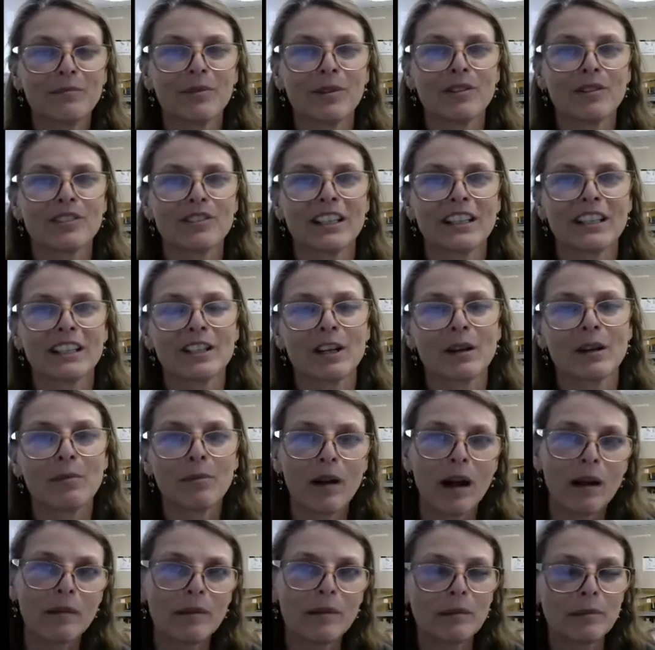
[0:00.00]
proteins are
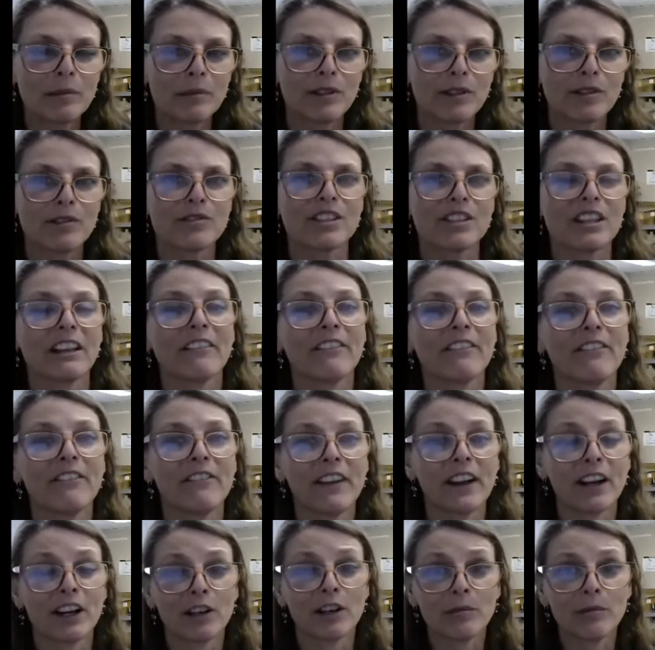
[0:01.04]
probably producing
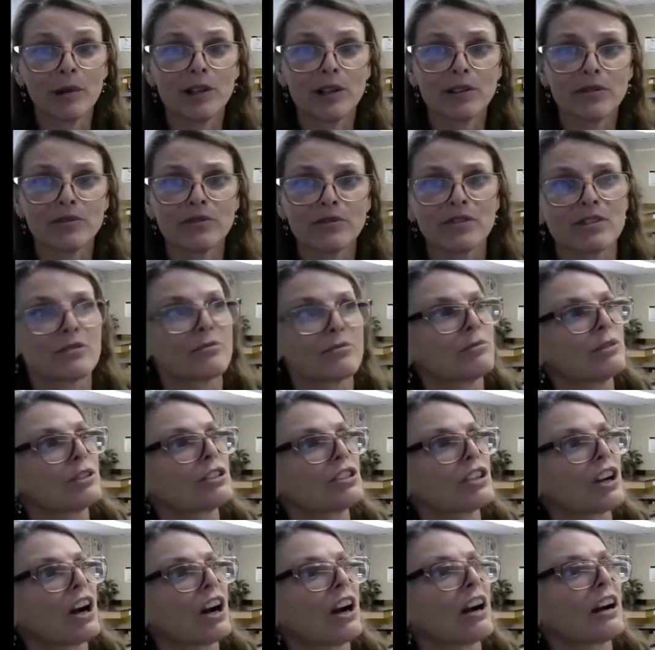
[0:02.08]
pheromones,
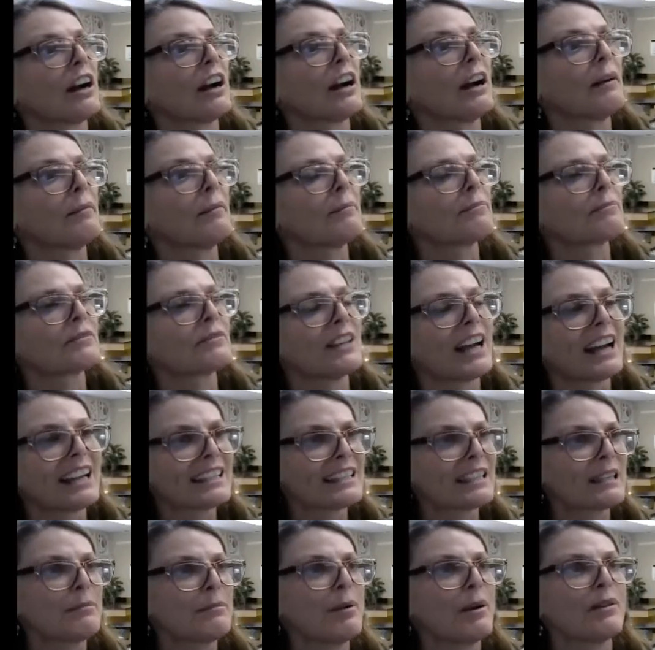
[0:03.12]
which are not
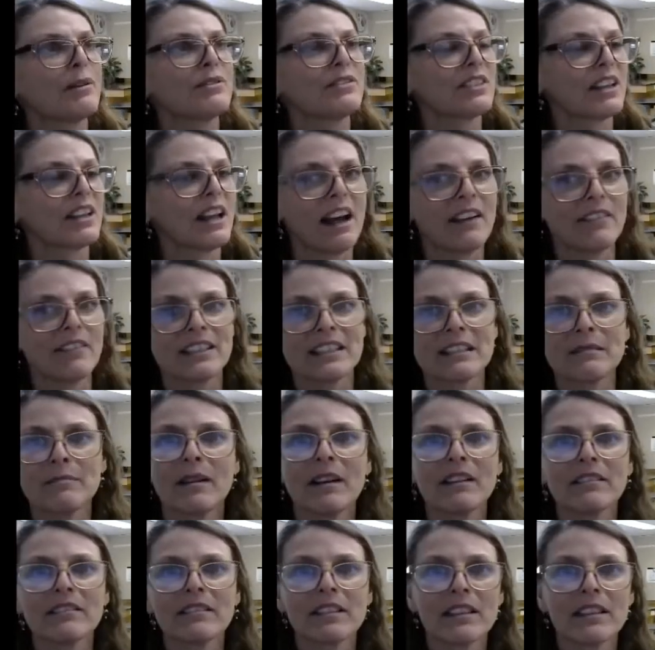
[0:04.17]
supposed to have a
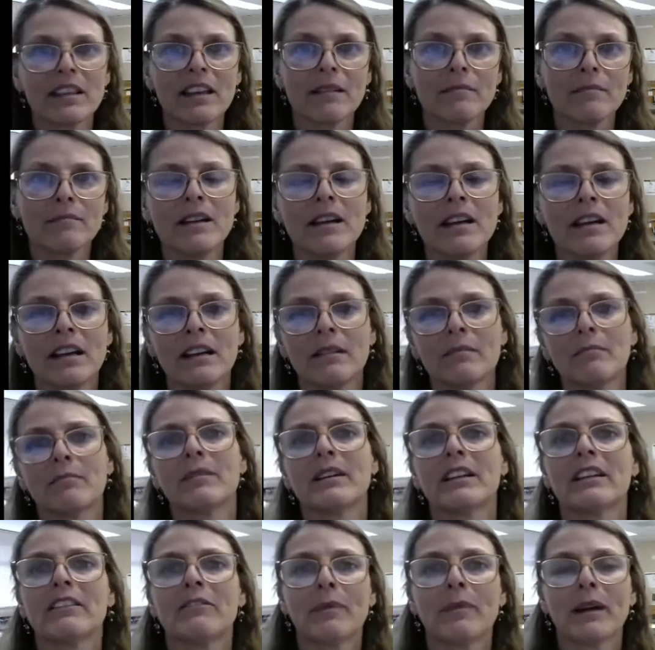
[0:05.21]
smell to them,
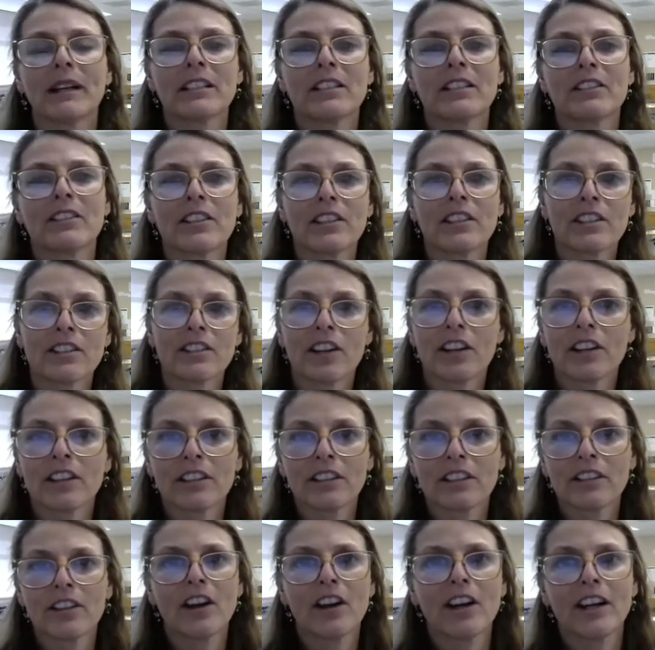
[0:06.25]
but if bacteria start
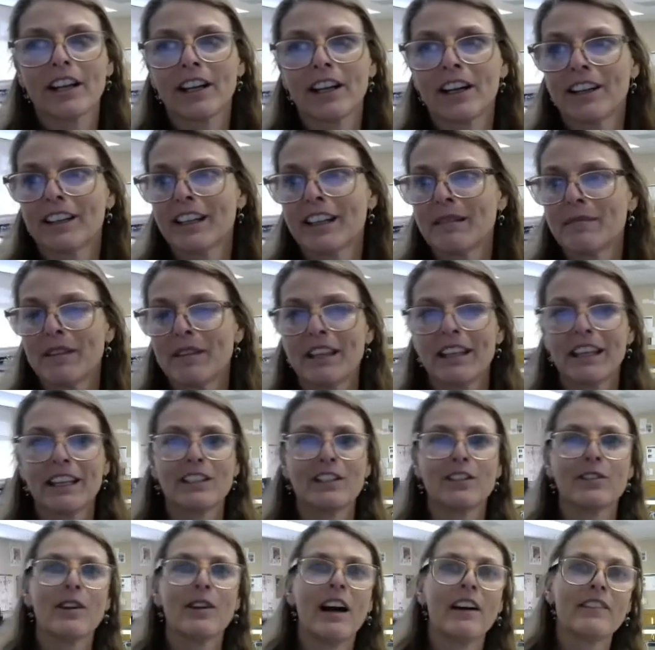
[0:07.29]
gnawing on them, then they
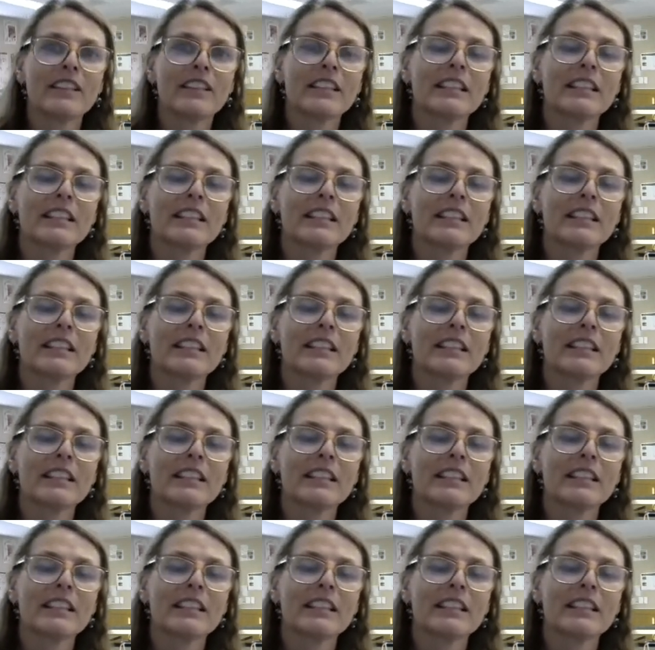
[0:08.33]
do have a